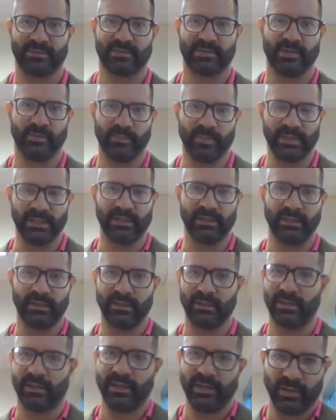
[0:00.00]
to be
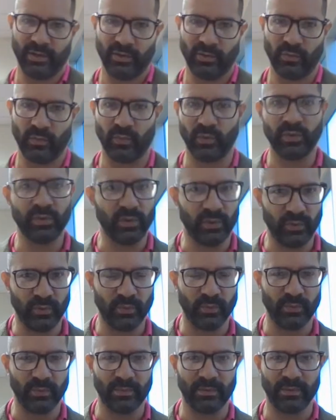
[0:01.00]
here with
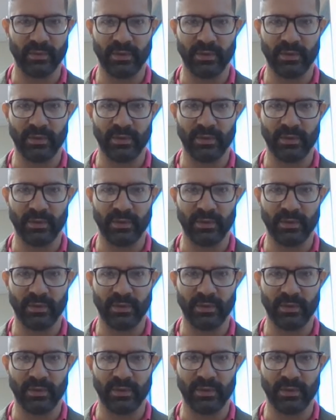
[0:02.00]
you,